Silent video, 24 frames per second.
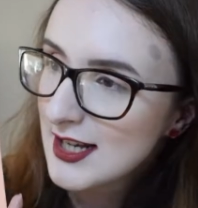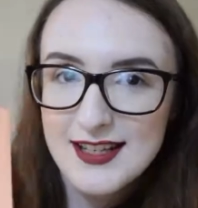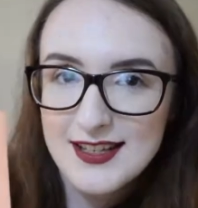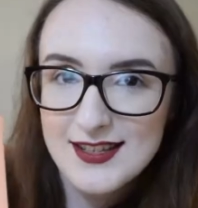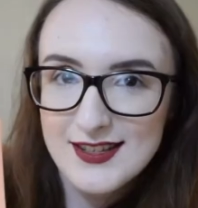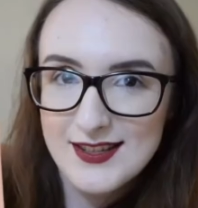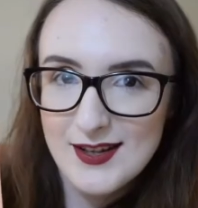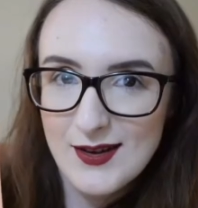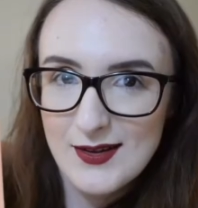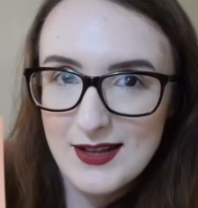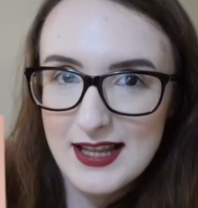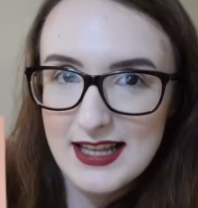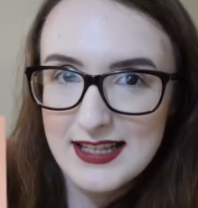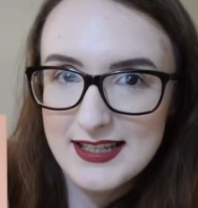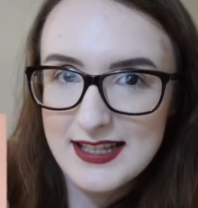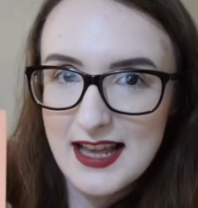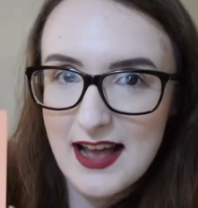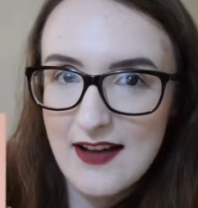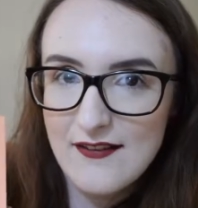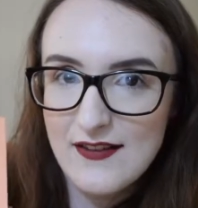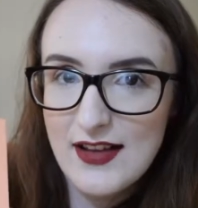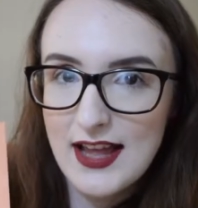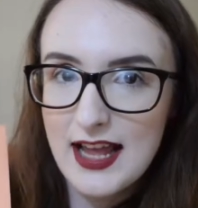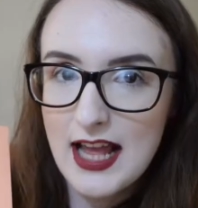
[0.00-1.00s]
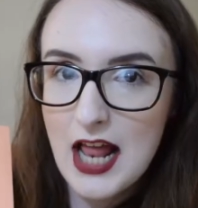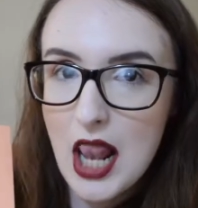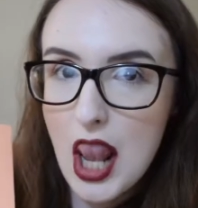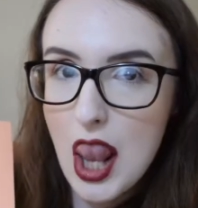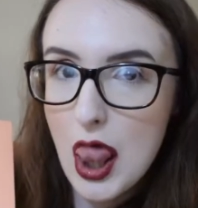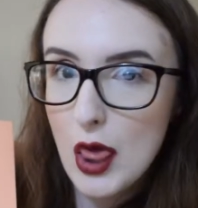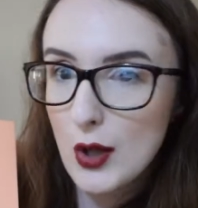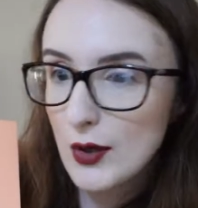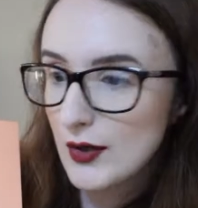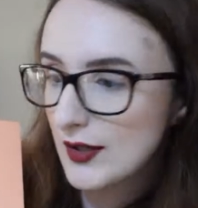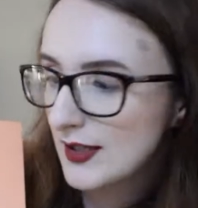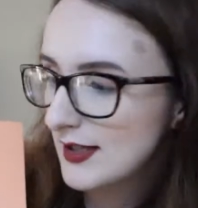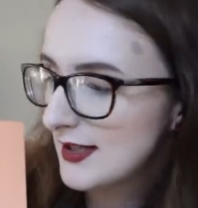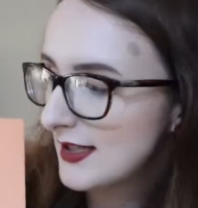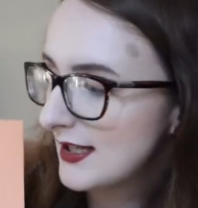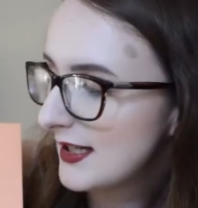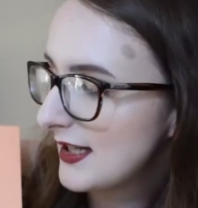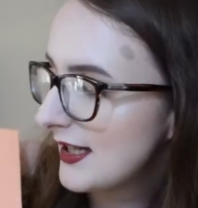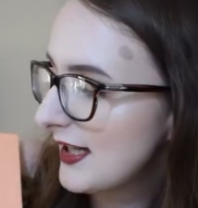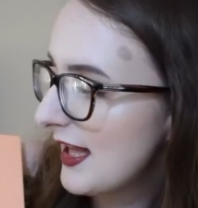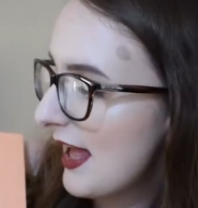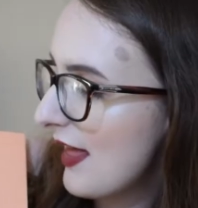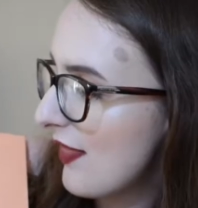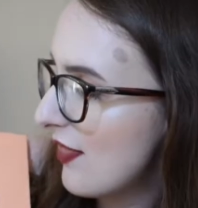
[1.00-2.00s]
So let's have a look
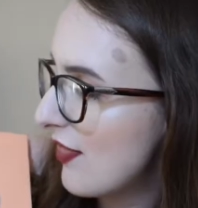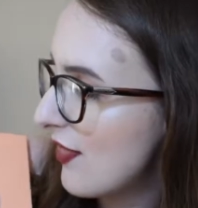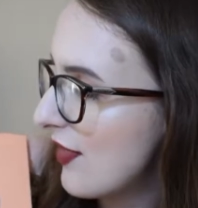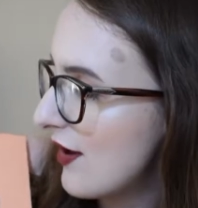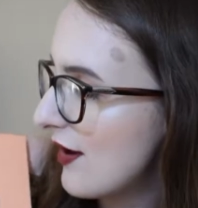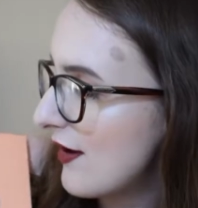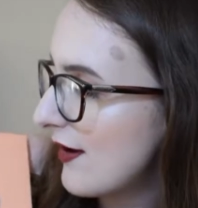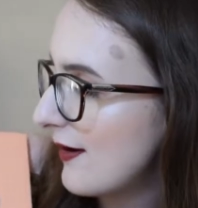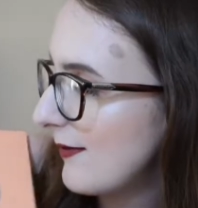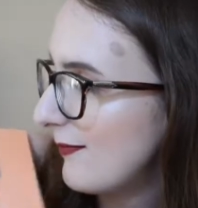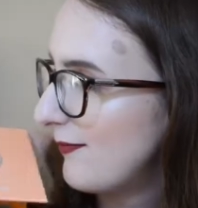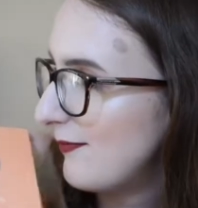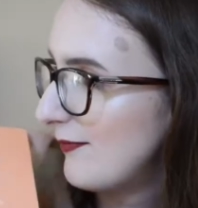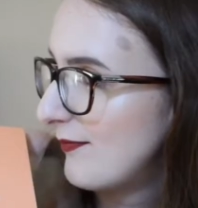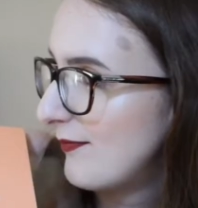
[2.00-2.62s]
together.